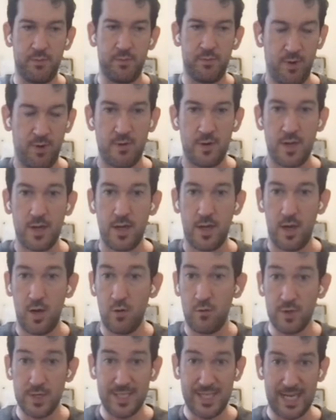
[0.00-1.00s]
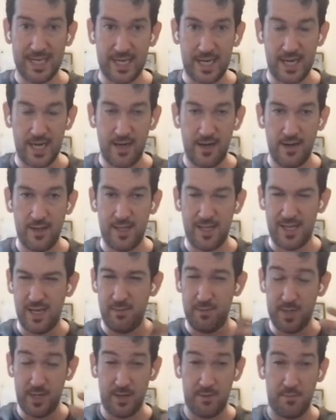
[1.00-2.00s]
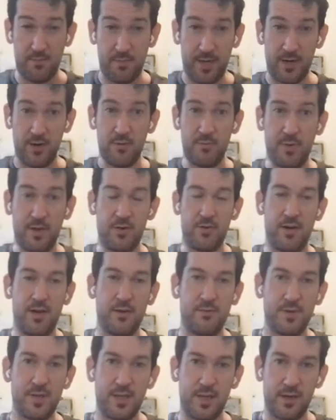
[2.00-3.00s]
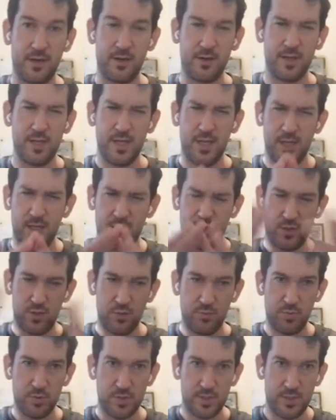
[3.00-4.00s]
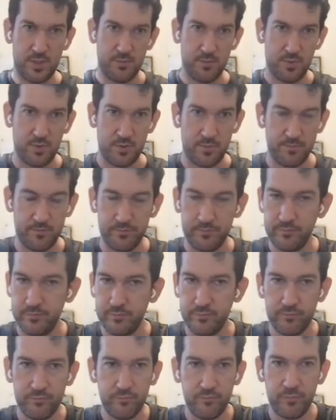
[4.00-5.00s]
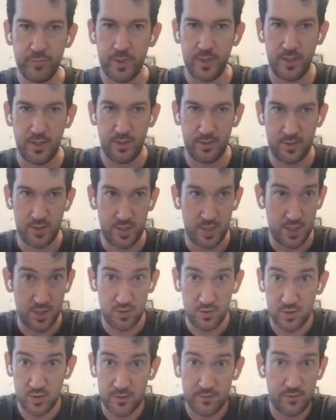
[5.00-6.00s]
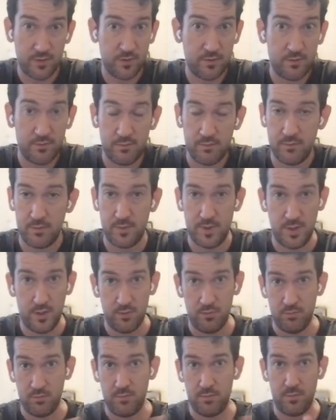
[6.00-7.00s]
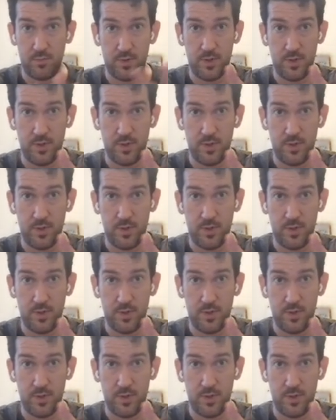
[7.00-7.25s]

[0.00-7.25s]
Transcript: at. If you're going from like WordPress to another solution that involves WordPress, I'd choose BuddyBoss. If you don't like